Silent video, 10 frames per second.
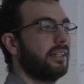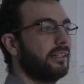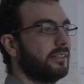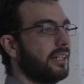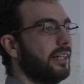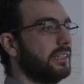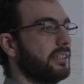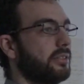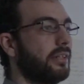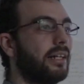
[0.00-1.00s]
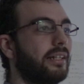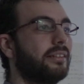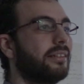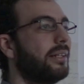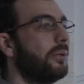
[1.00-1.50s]
technical challenges
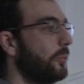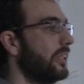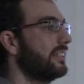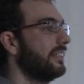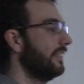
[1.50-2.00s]
right, we